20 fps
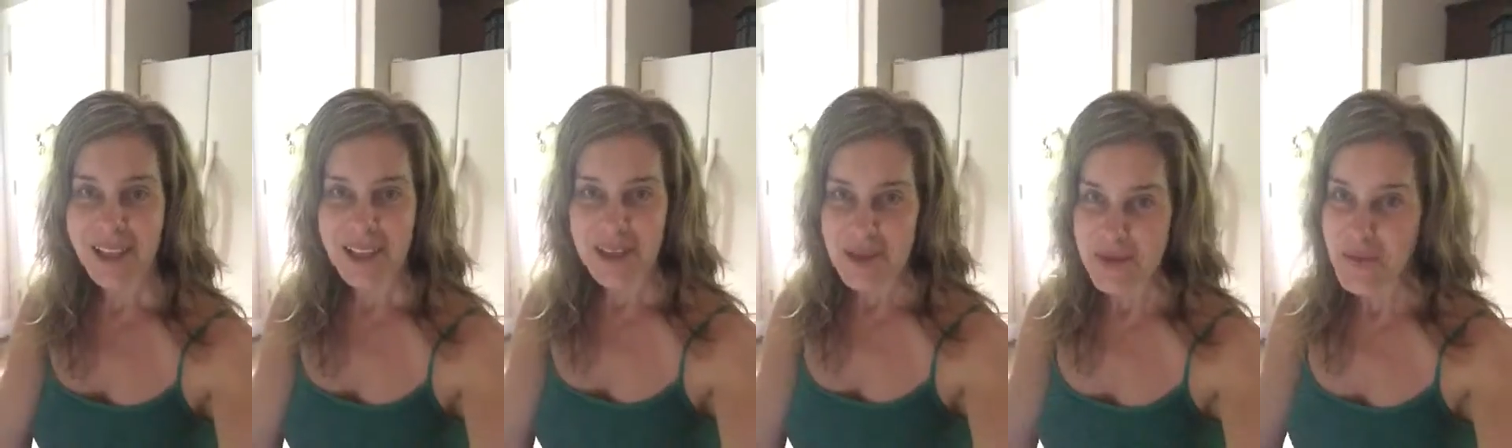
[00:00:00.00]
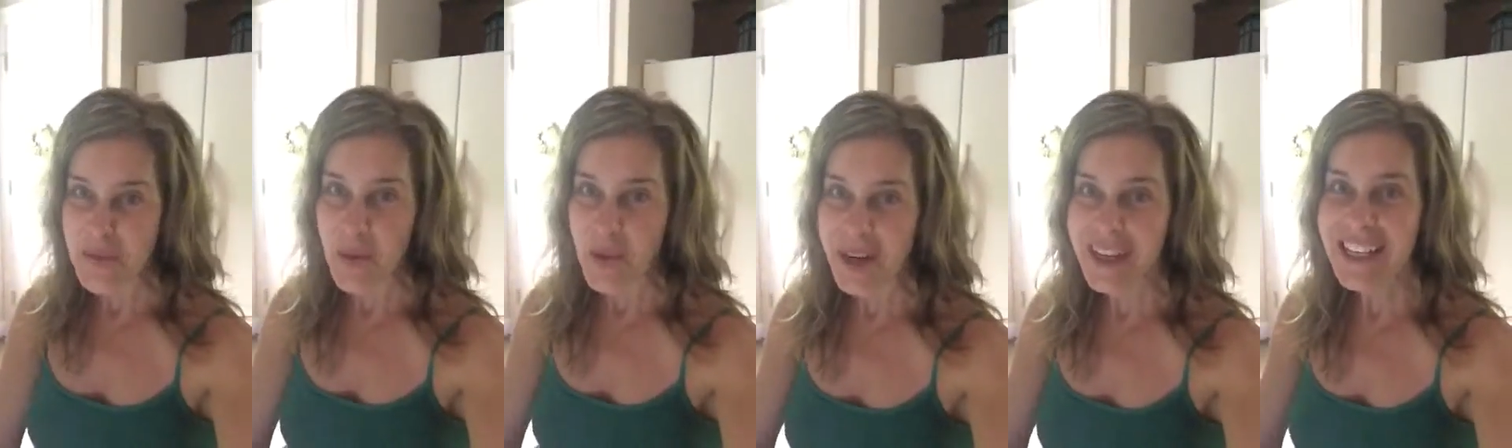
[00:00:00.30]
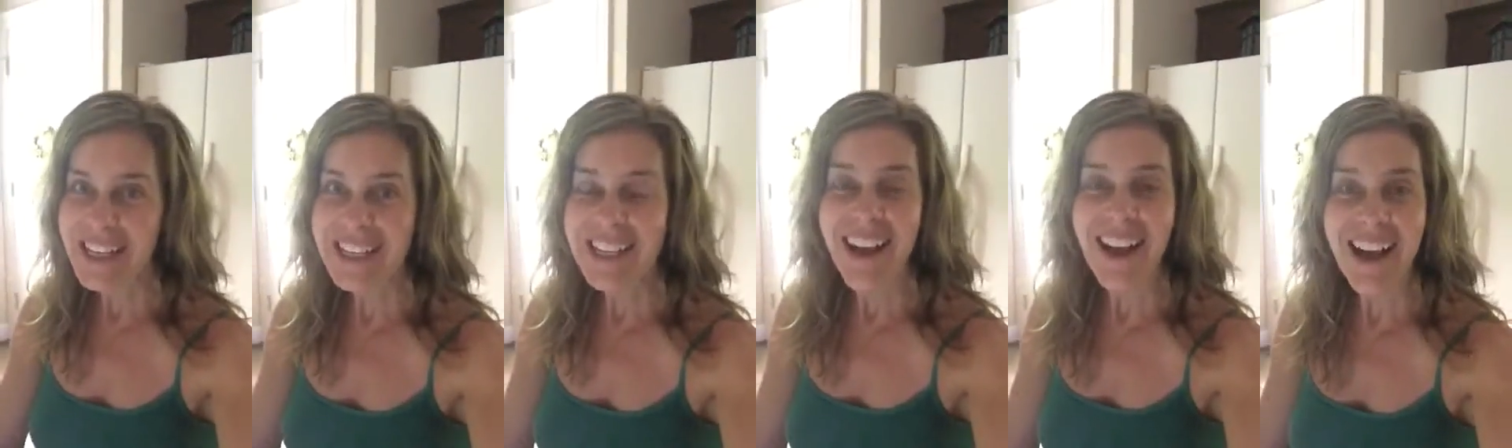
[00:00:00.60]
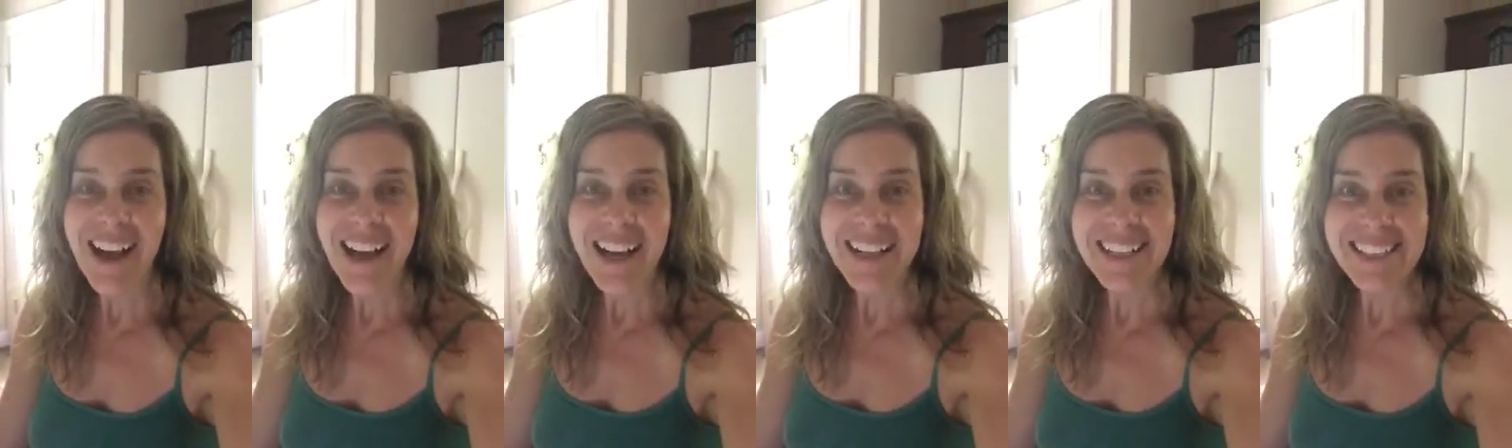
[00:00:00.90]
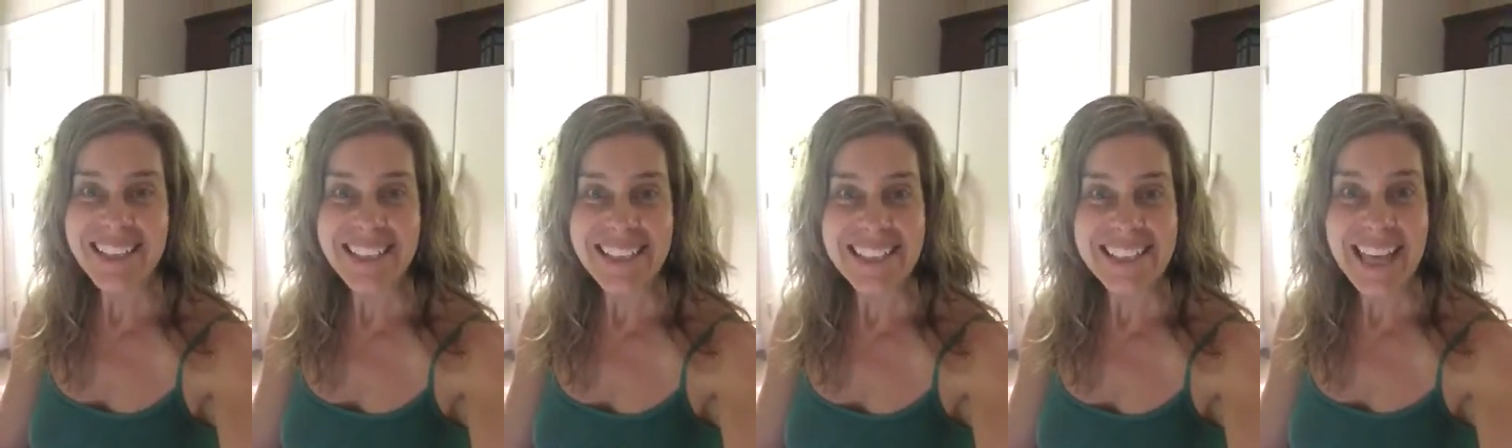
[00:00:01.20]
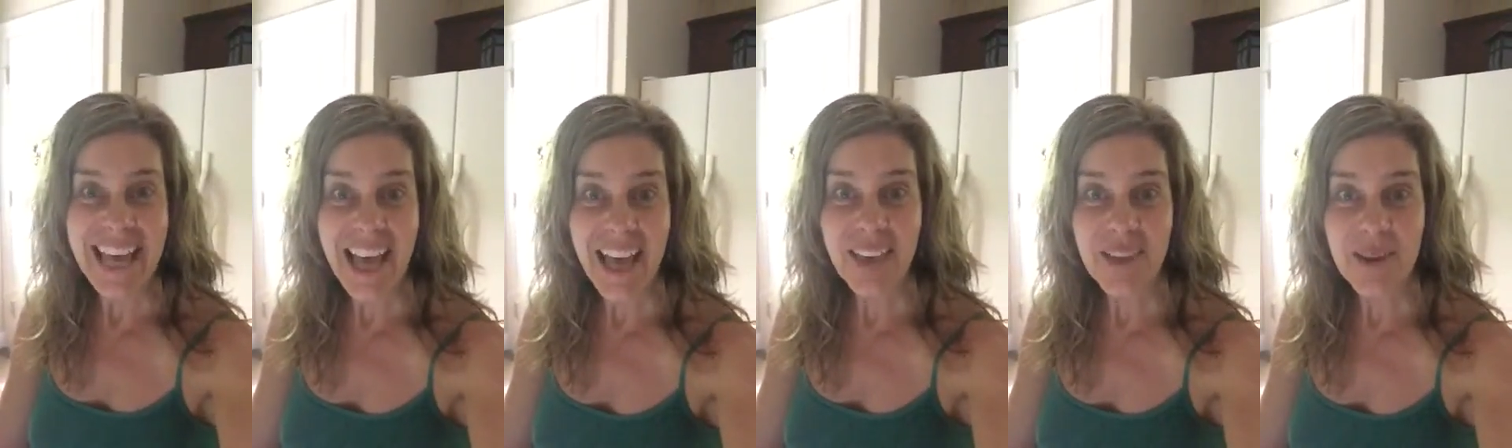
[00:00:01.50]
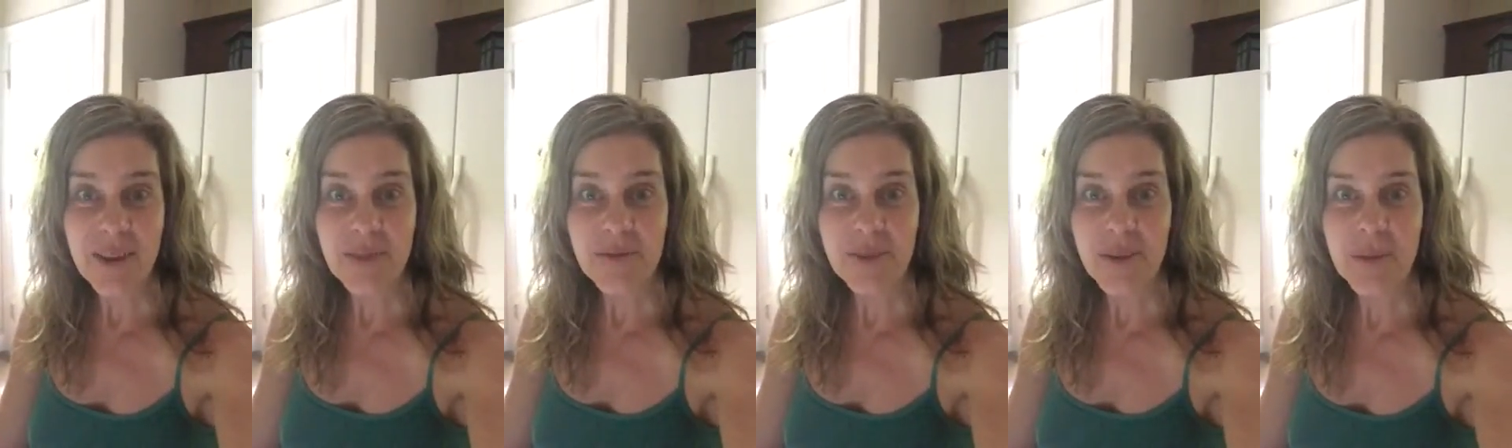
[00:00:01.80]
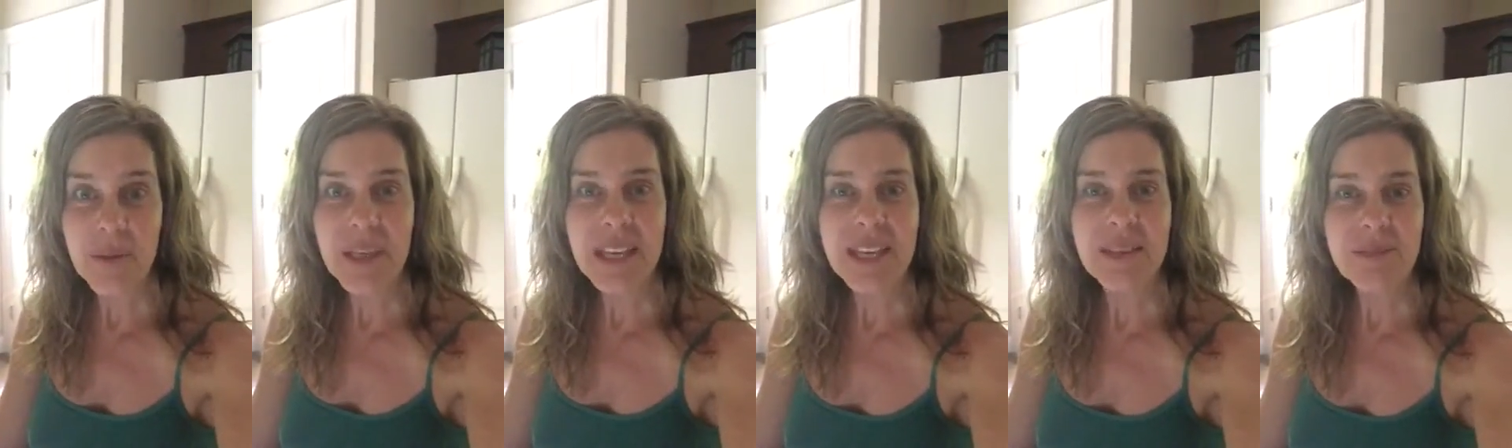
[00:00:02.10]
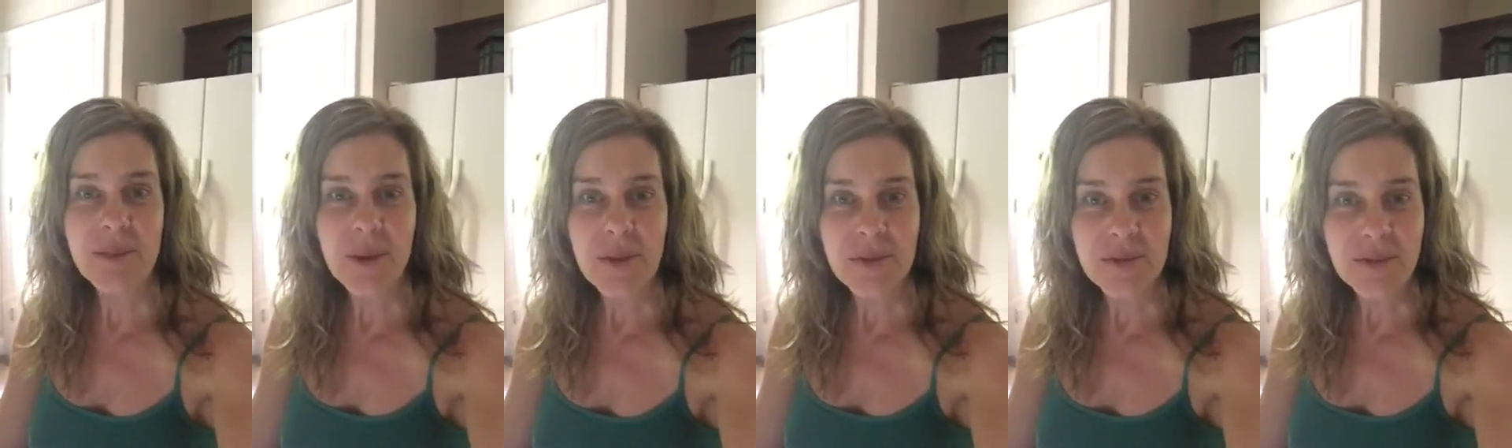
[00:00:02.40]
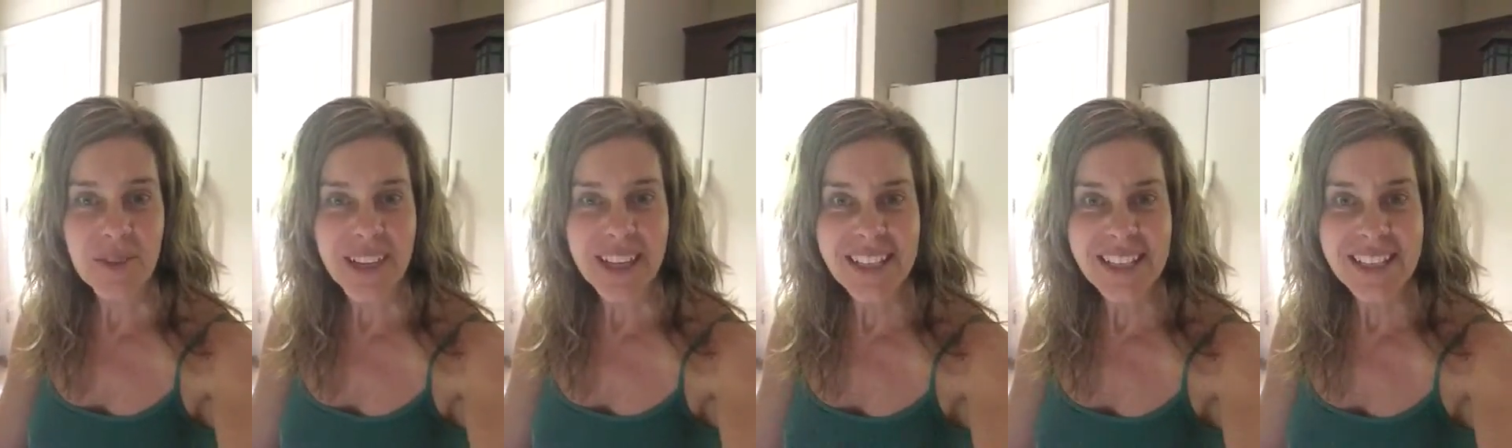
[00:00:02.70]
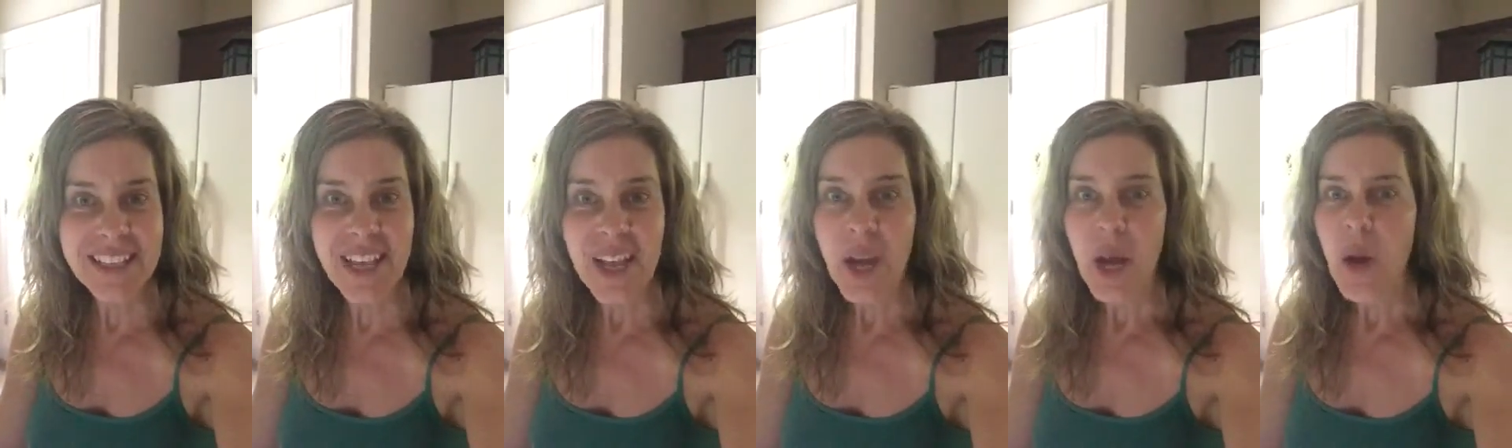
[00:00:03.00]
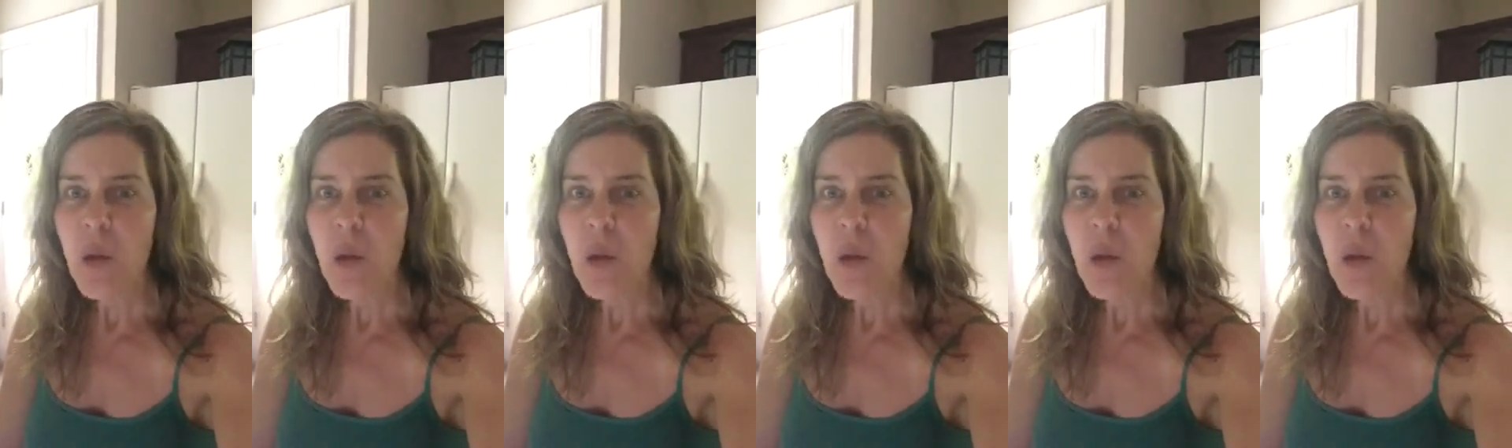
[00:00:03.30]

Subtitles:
Good morning, guys. It's Heather from EvoFit.